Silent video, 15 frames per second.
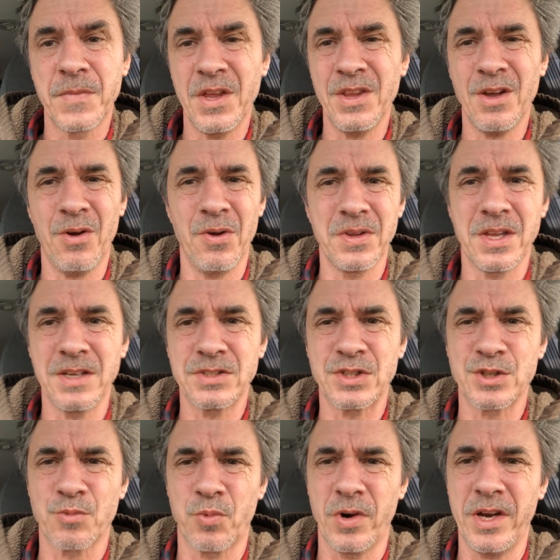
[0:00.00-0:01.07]
Doesn't the whole thing
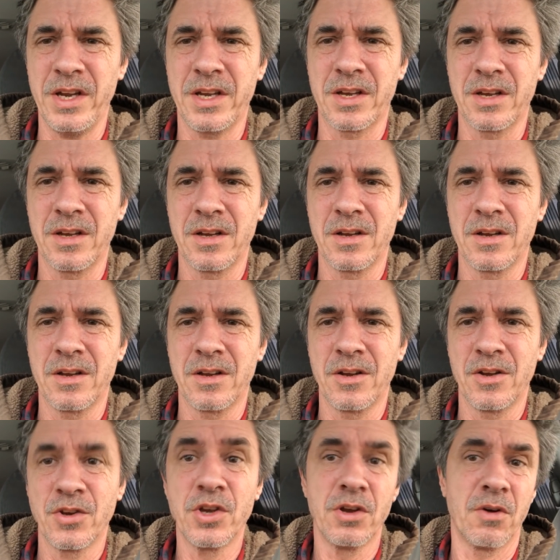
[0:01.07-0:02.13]
just reek?
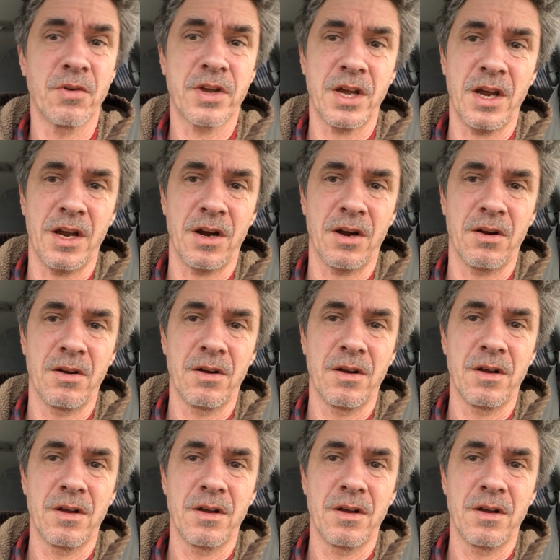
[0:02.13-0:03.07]
You don't care.